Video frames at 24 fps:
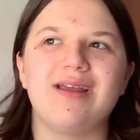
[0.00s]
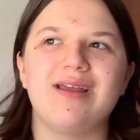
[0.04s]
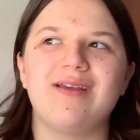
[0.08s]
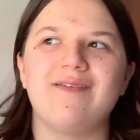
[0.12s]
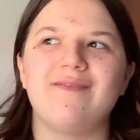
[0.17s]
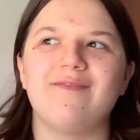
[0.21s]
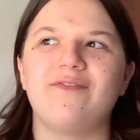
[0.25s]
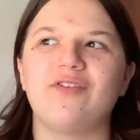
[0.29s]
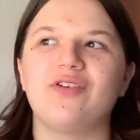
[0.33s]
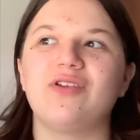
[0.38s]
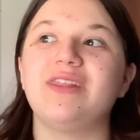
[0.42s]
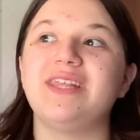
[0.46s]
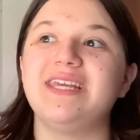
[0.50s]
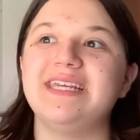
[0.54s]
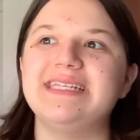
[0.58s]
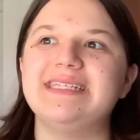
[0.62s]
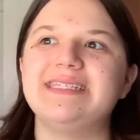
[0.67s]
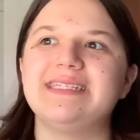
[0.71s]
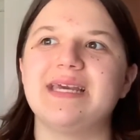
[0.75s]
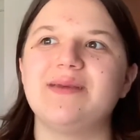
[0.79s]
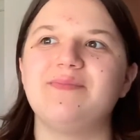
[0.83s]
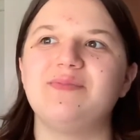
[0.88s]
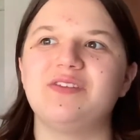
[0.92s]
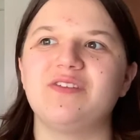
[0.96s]
for these
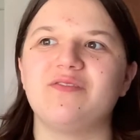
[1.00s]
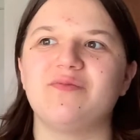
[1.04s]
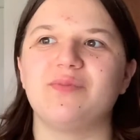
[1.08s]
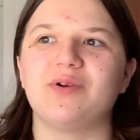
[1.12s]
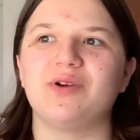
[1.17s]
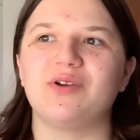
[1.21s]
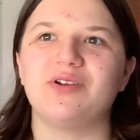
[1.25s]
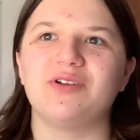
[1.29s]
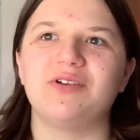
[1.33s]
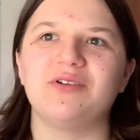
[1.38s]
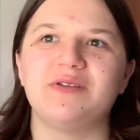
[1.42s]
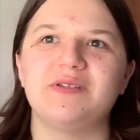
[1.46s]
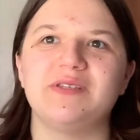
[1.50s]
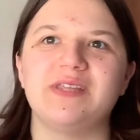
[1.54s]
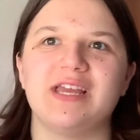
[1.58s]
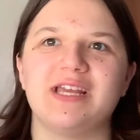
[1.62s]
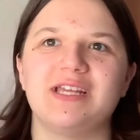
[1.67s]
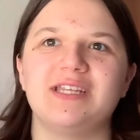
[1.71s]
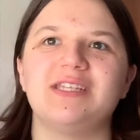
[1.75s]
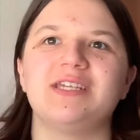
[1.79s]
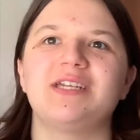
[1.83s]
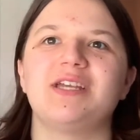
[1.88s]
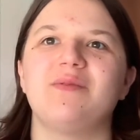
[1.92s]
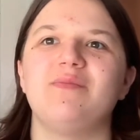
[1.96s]
types of murders,
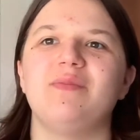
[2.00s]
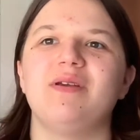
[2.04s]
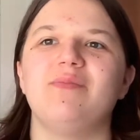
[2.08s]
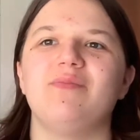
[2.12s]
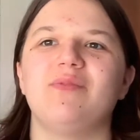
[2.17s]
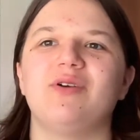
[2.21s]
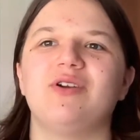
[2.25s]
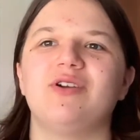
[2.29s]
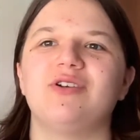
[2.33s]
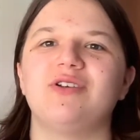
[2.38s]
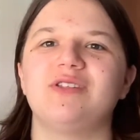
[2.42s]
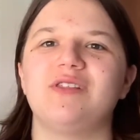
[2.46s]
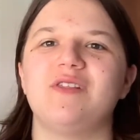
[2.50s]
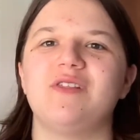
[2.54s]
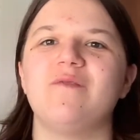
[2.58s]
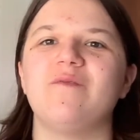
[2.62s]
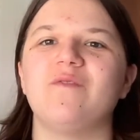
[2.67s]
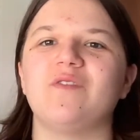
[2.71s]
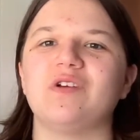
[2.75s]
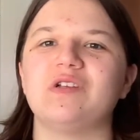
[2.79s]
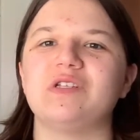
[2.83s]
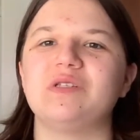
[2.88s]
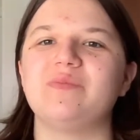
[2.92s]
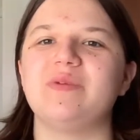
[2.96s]
like to commit murders in the
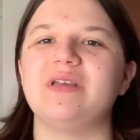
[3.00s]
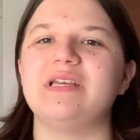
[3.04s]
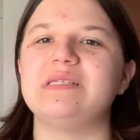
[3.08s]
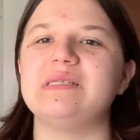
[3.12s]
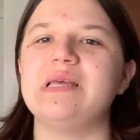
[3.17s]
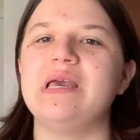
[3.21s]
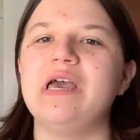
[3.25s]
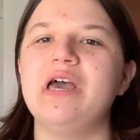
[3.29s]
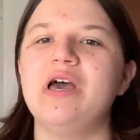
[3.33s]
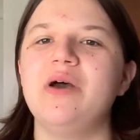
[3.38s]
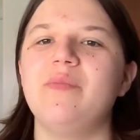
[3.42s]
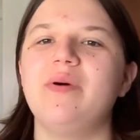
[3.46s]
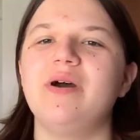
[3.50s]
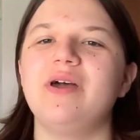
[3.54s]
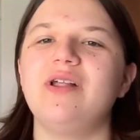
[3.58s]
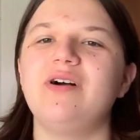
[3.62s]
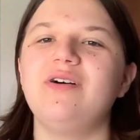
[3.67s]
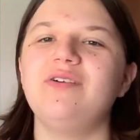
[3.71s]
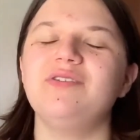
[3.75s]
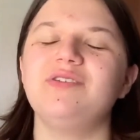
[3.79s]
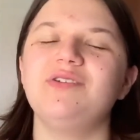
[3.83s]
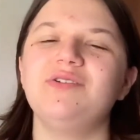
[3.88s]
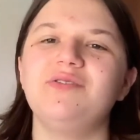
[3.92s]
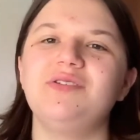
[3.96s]
first place, but
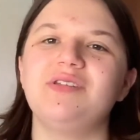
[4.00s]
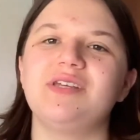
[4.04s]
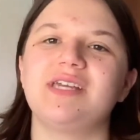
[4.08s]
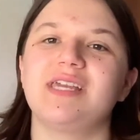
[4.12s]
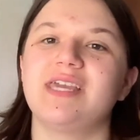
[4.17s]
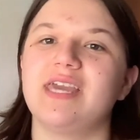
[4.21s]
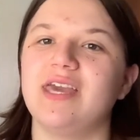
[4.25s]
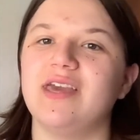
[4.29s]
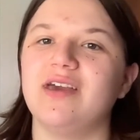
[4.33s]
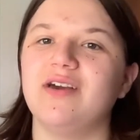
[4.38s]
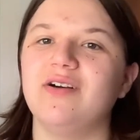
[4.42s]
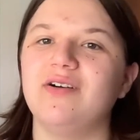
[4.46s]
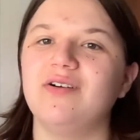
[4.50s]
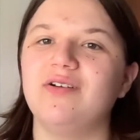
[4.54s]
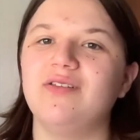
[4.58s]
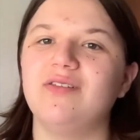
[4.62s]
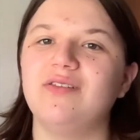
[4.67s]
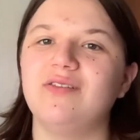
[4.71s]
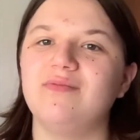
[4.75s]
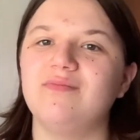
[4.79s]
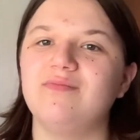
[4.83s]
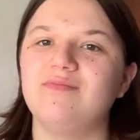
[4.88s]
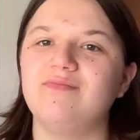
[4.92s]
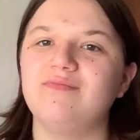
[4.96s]
also to
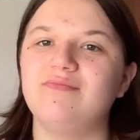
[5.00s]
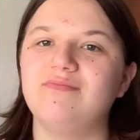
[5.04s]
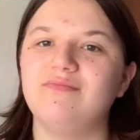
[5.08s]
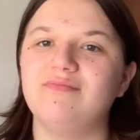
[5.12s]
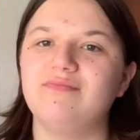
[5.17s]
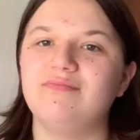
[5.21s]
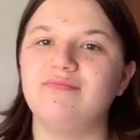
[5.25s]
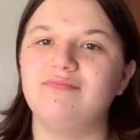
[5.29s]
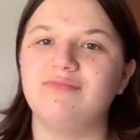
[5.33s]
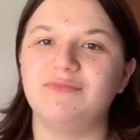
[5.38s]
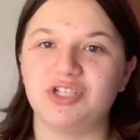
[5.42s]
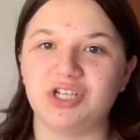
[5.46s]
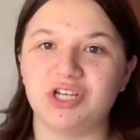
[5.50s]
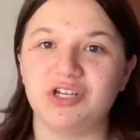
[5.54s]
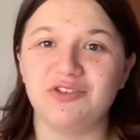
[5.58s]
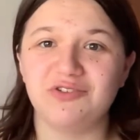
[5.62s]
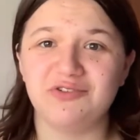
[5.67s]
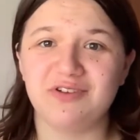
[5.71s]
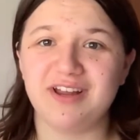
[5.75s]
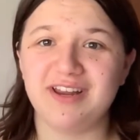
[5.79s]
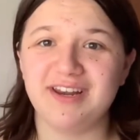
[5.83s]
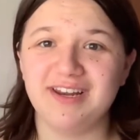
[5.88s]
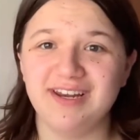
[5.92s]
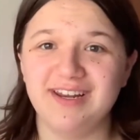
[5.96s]
kill
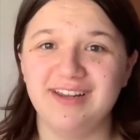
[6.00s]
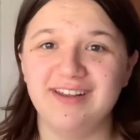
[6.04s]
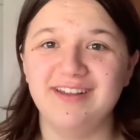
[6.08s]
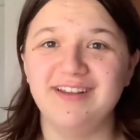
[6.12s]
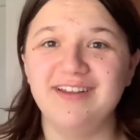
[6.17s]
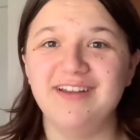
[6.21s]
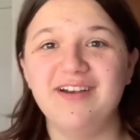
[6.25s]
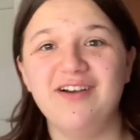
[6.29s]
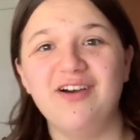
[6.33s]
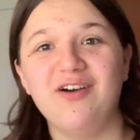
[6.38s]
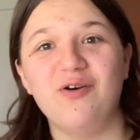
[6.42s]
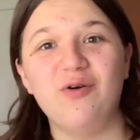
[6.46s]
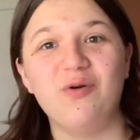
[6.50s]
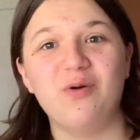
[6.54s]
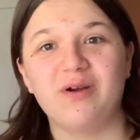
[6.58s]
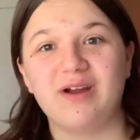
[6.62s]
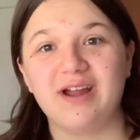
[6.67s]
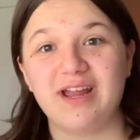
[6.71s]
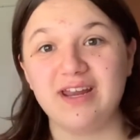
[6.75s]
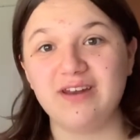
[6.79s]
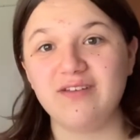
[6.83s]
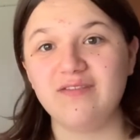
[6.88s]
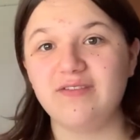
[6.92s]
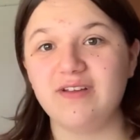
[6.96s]
children or
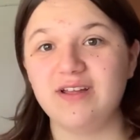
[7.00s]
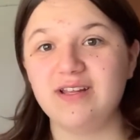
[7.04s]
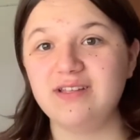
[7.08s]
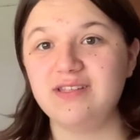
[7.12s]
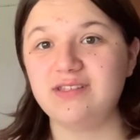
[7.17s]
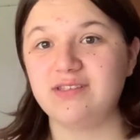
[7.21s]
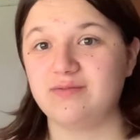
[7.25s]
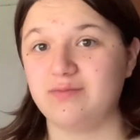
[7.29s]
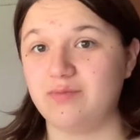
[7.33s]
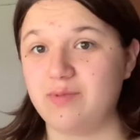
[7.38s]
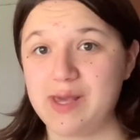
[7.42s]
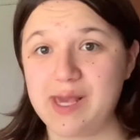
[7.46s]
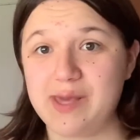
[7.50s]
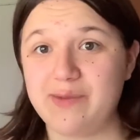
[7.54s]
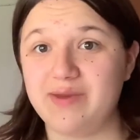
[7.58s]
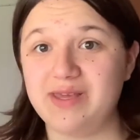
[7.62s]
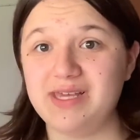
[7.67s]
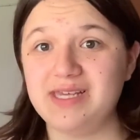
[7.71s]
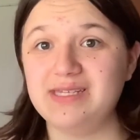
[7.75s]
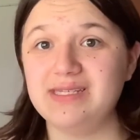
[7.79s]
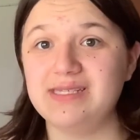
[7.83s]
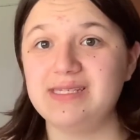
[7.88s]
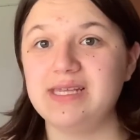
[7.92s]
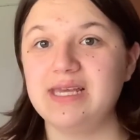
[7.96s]
infants,
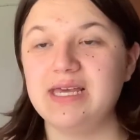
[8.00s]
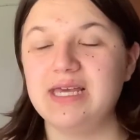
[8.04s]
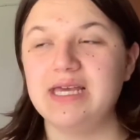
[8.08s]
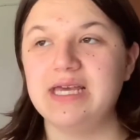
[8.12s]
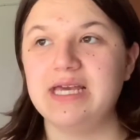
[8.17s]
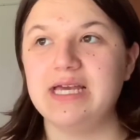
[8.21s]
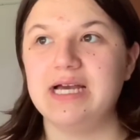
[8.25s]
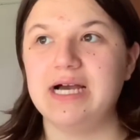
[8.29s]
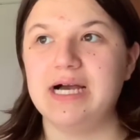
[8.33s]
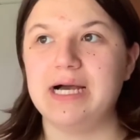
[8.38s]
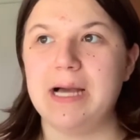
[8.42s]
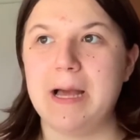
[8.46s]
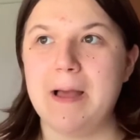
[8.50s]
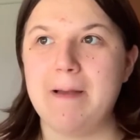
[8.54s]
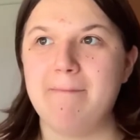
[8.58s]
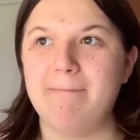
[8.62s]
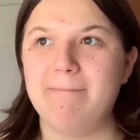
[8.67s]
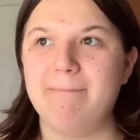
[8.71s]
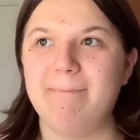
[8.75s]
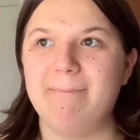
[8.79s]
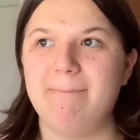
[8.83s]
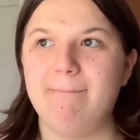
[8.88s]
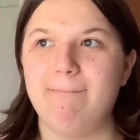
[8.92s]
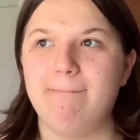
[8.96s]
babies.
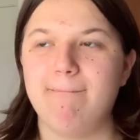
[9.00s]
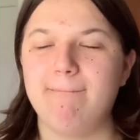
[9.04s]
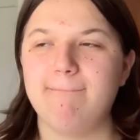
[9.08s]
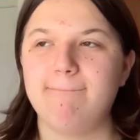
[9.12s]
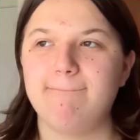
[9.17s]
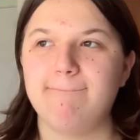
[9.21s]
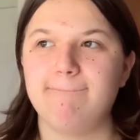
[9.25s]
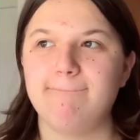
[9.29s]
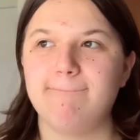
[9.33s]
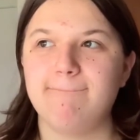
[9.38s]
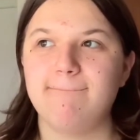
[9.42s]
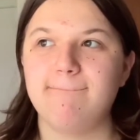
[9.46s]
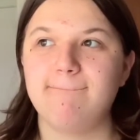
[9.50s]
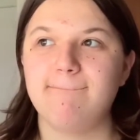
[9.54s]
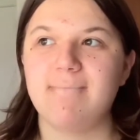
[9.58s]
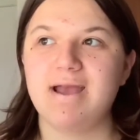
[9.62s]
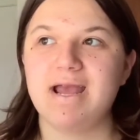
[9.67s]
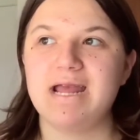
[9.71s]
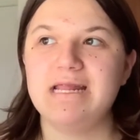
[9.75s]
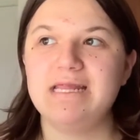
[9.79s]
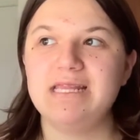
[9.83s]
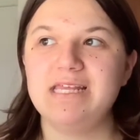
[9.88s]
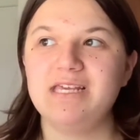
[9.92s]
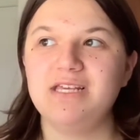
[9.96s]
And
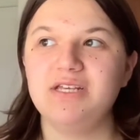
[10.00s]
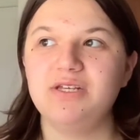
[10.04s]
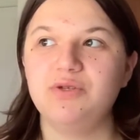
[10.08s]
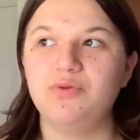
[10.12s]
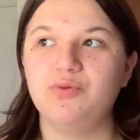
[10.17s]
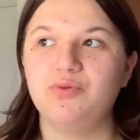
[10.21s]
they